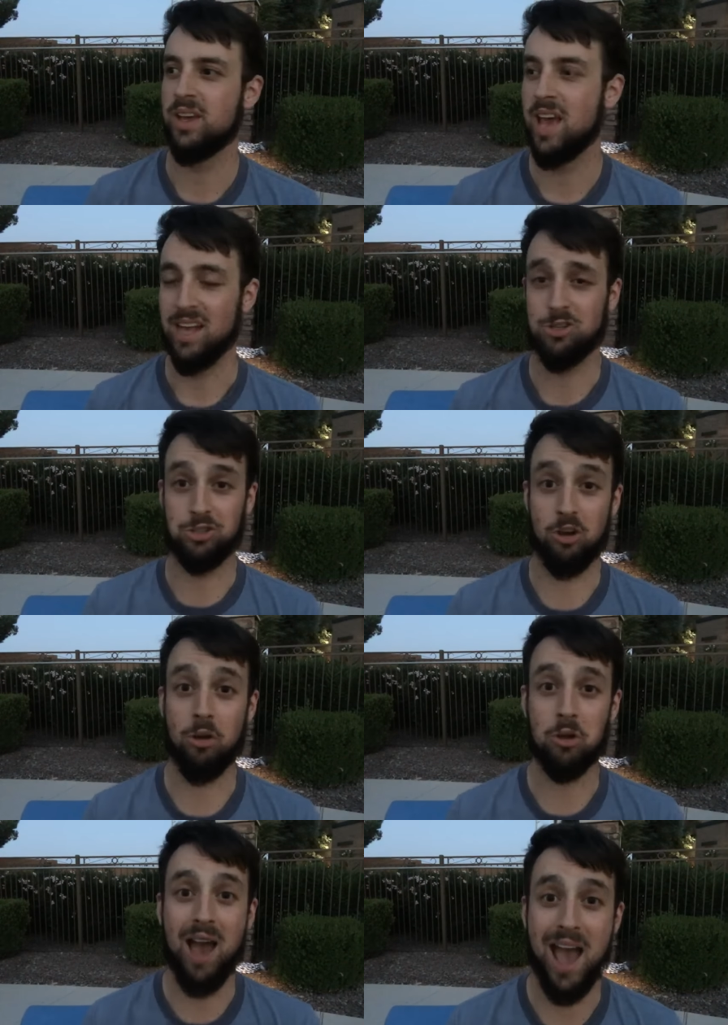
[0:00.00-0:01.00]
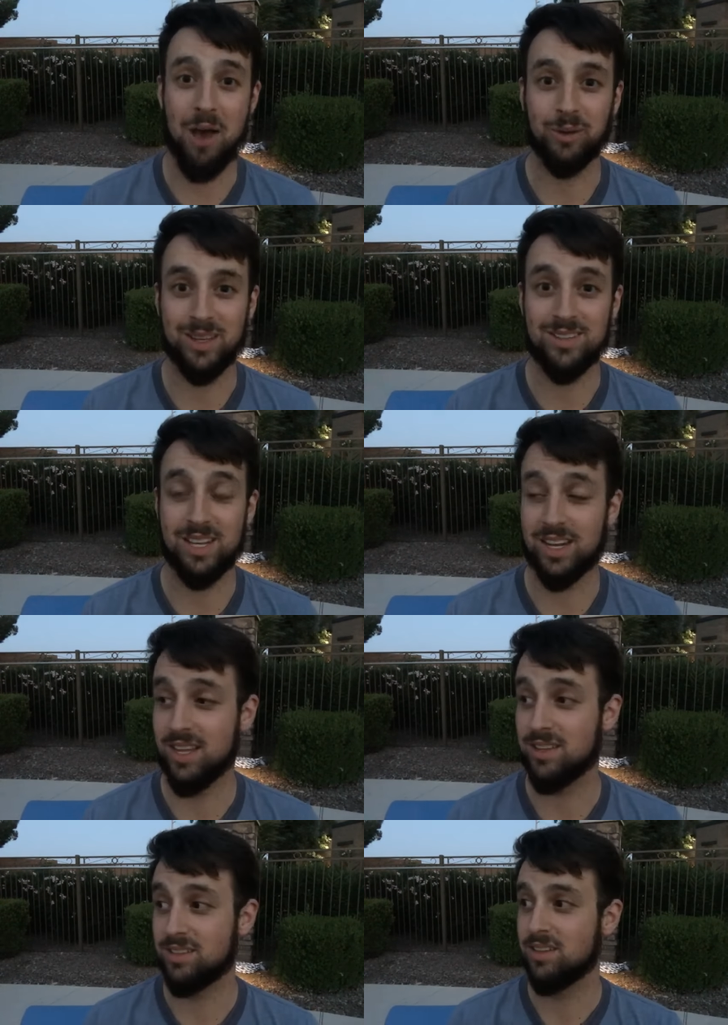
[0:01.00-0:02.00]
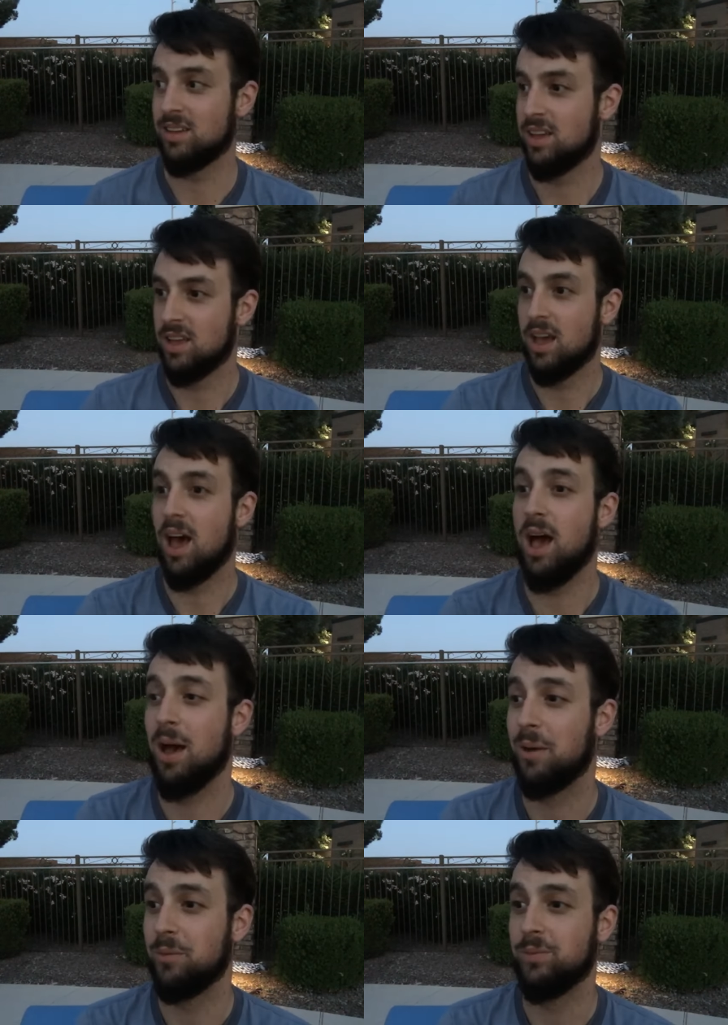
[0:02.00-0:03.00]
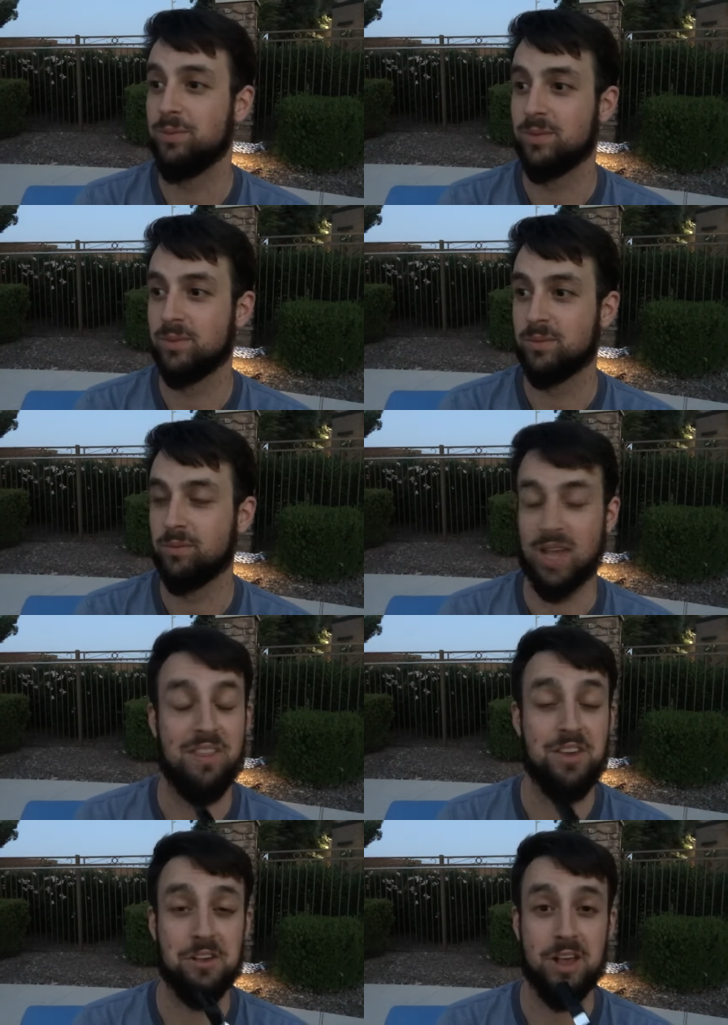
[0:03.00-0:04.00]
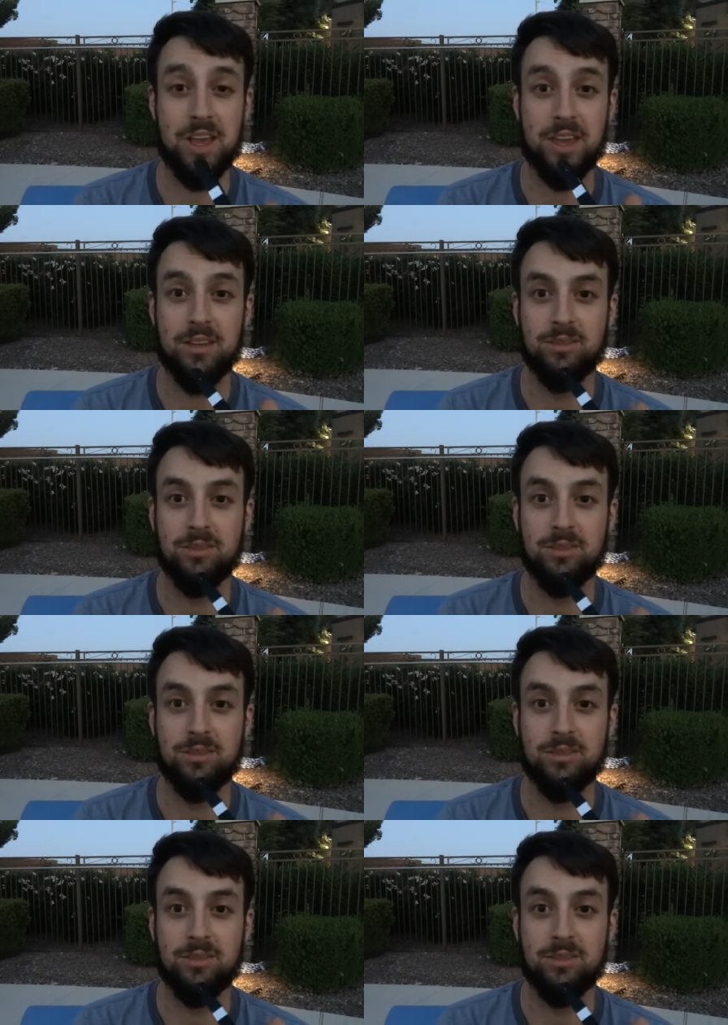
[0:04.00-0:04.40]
and show you how easy it is. Um, I think you'll like it